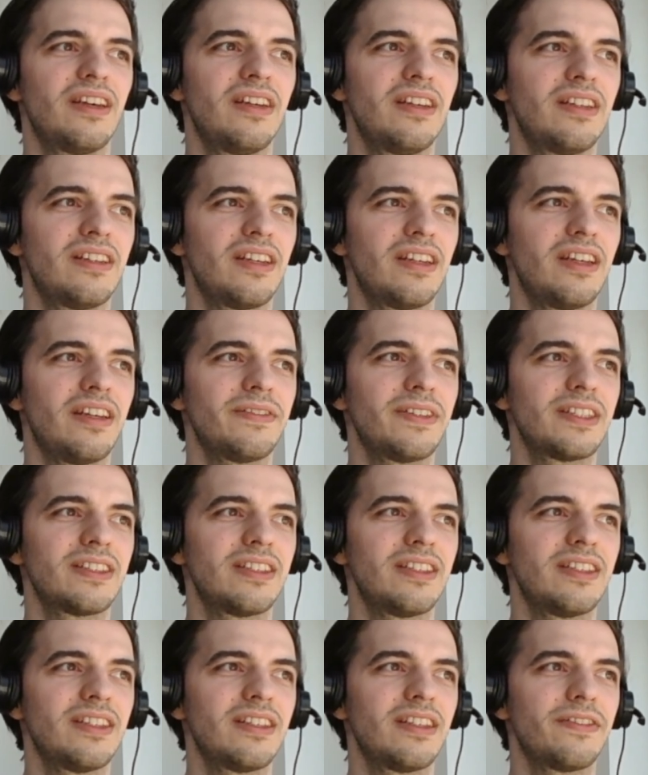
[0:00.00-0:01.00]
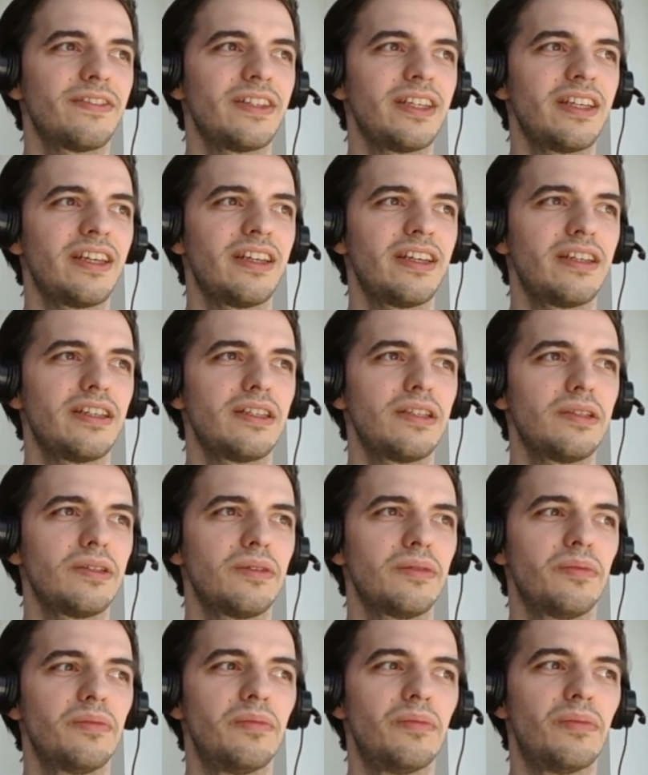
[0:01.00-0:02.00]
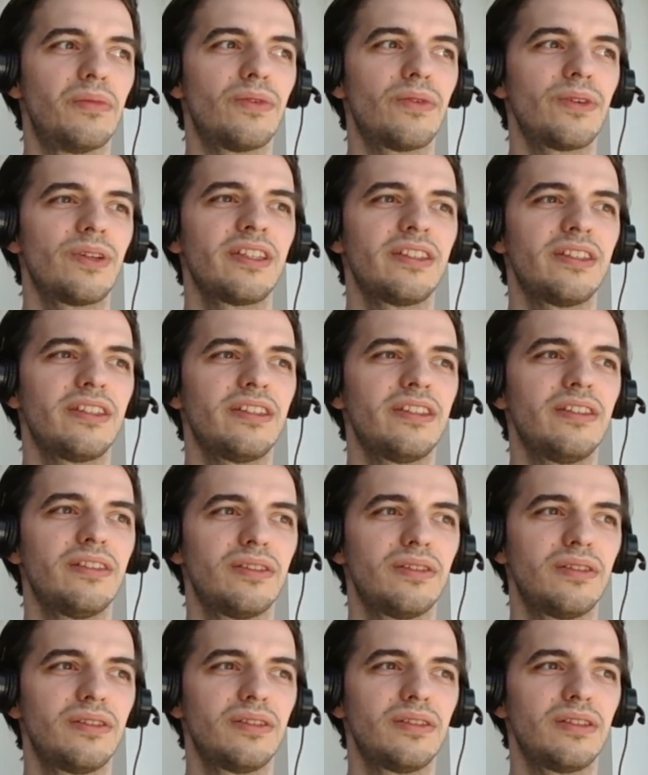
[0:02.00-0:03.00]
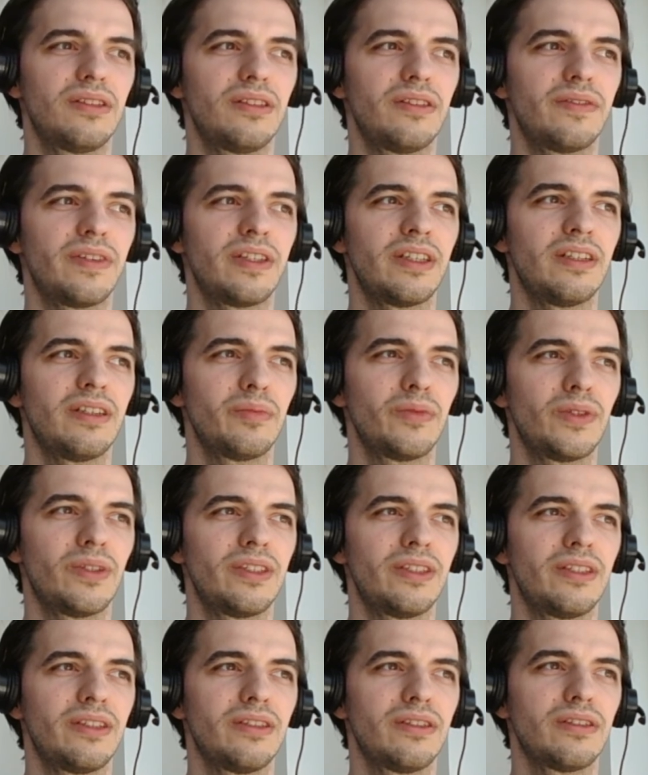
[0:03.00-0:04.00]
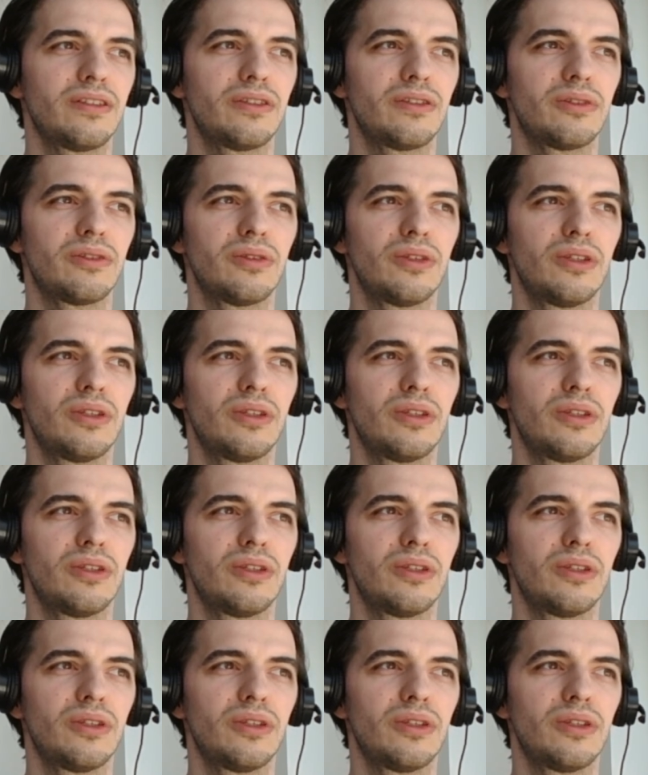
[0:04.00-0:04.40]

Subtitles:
I have to say that if I had more than and if I had more than